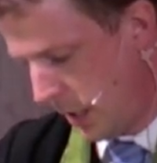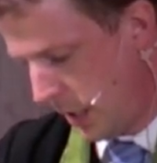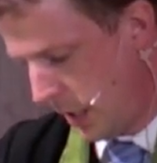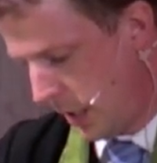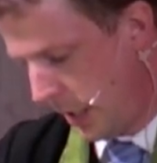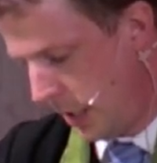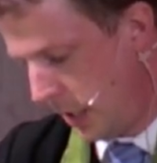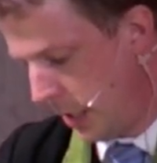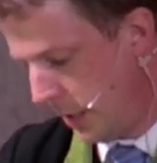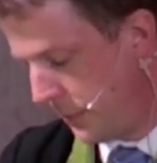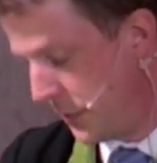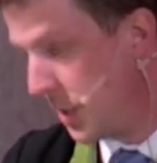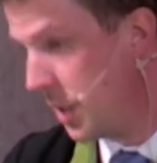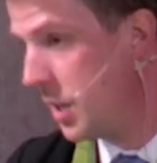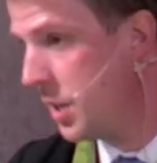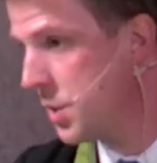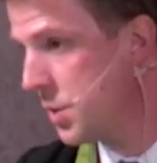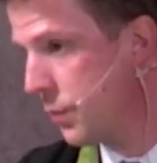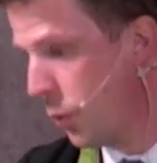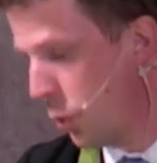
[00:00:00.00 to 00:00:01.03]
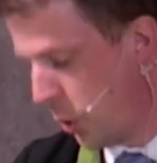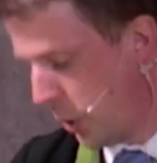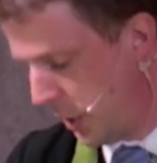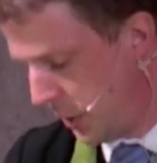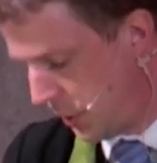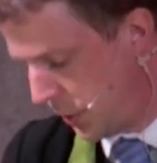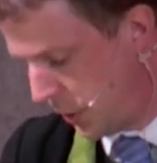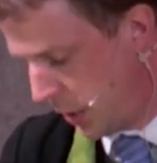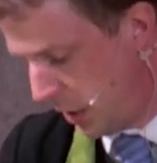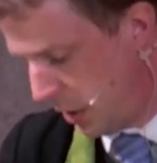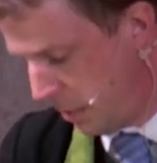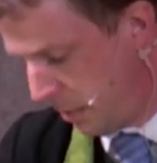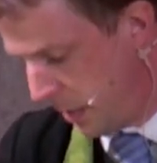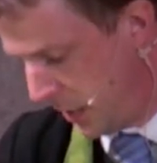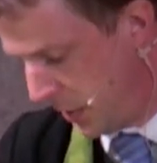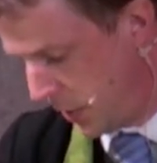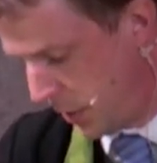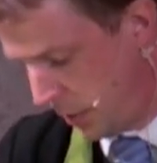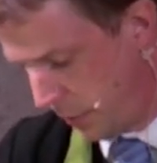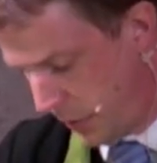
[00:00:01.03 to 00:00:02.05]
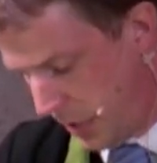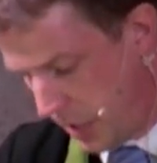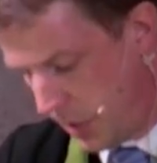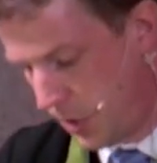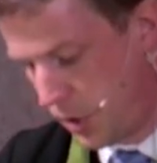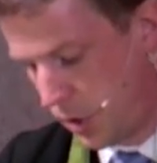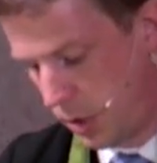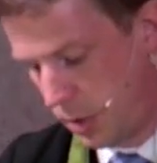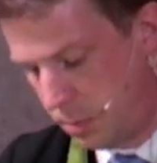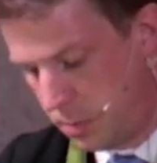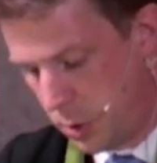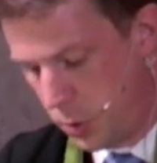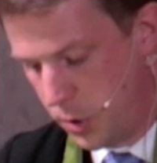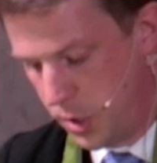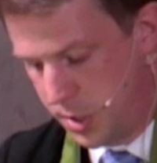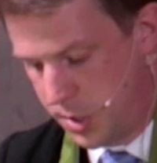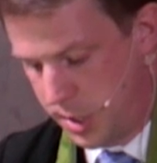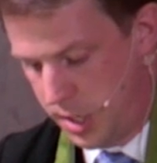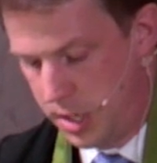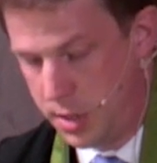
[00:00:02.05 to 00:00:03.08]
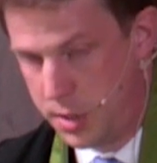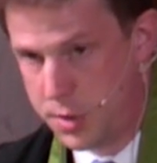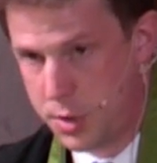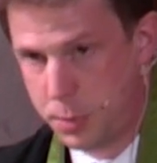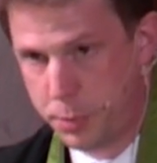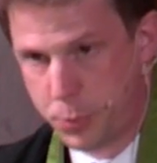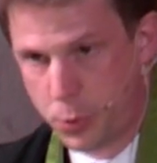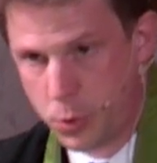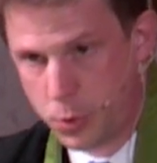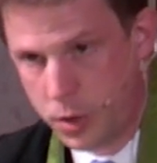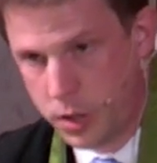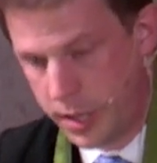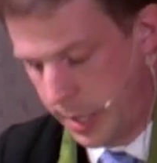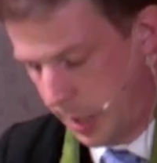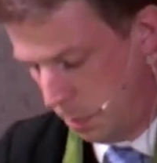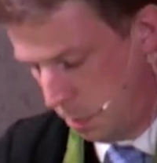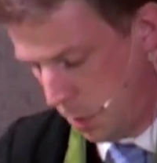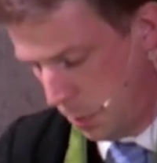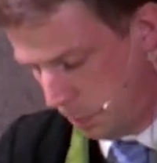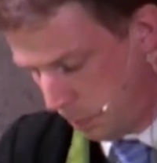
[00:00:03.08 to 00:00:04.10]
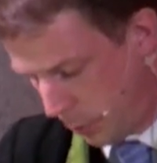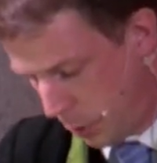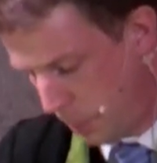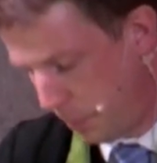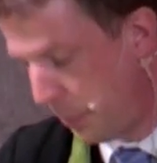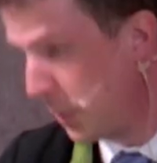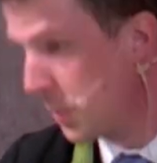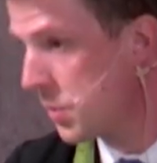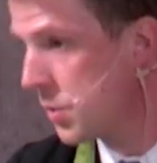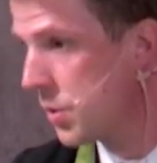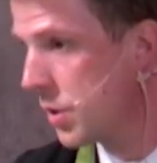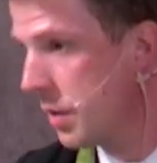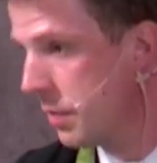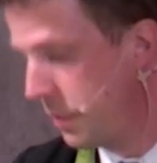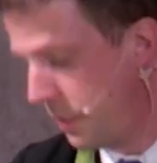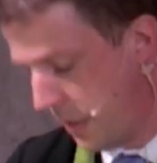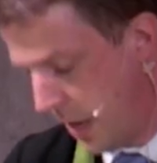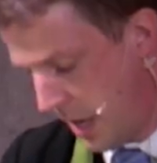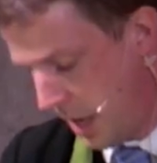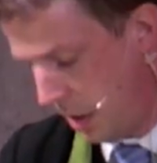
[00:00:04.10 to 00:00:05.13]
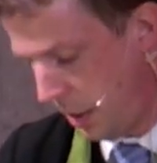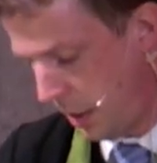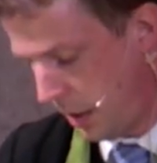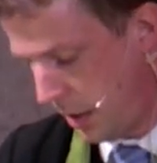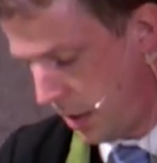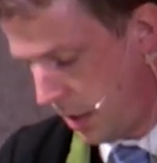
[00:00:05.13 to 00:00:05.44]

He lifted his voice in the midst of his community to proclaim the purpose of faith.